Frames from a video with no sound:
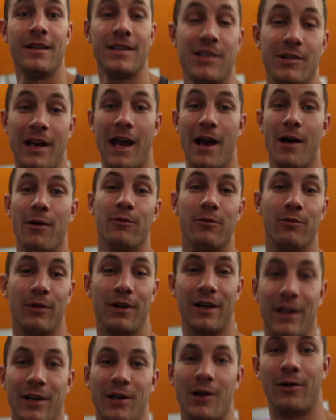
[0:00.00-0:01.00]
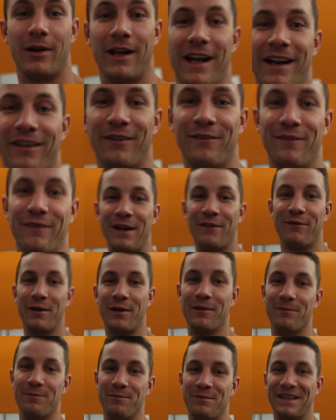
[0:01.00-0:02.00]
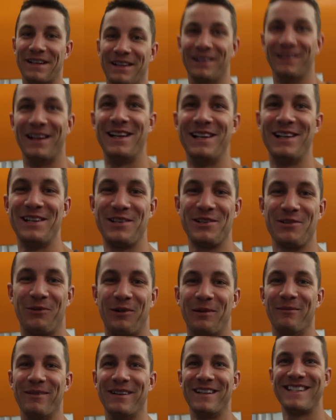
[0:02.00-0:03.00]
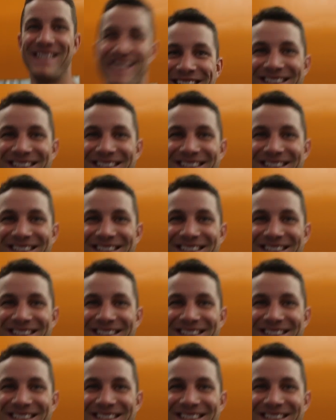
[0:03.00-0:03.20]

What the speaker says: So now we're gonna go get our favorite meal, shawarma.